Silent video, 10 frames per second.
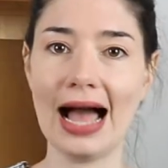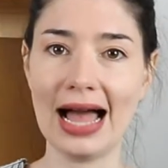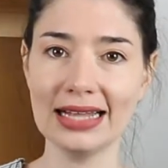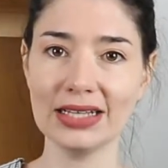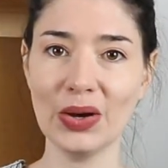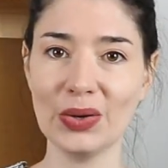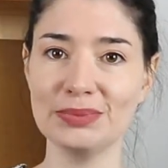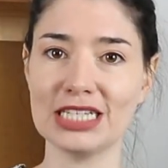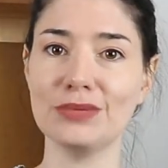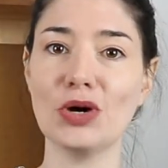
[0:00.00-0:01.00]
at the
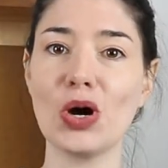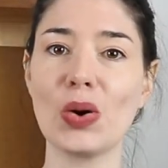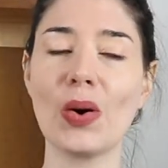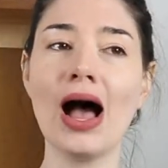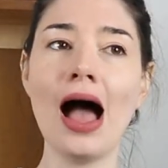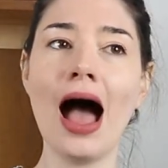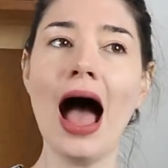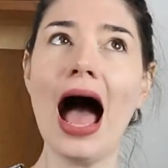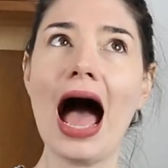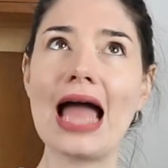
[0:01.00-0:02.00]
Home Depot,
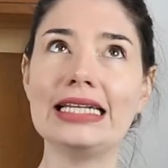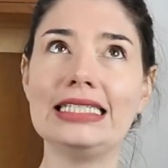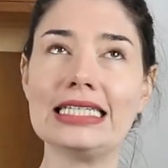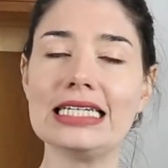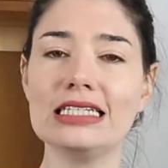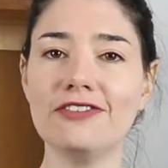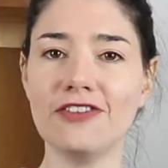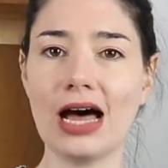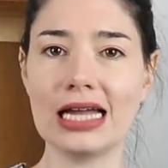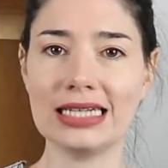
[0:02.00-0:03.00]
I did
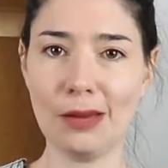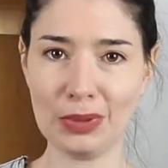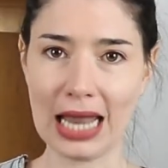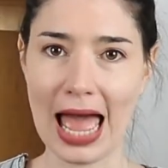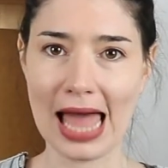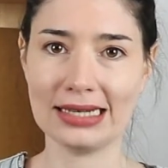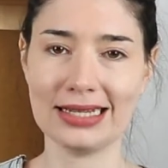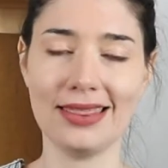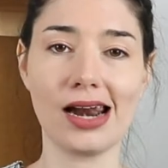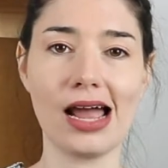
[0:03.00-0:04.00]
find a
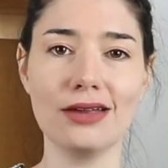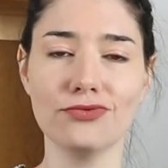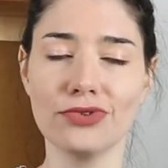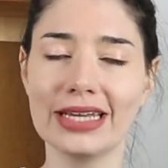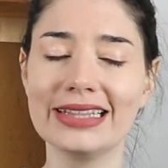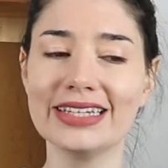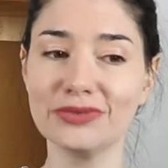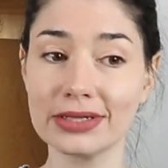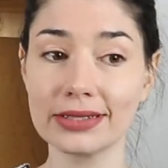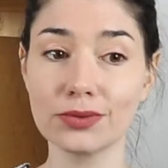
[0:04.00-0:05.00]
plant that I
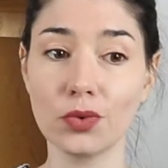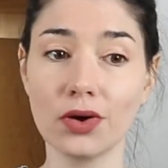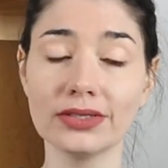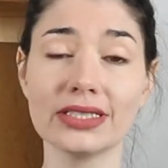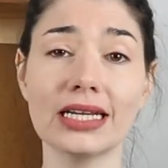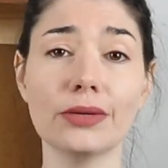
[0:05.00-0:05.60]
really wanted.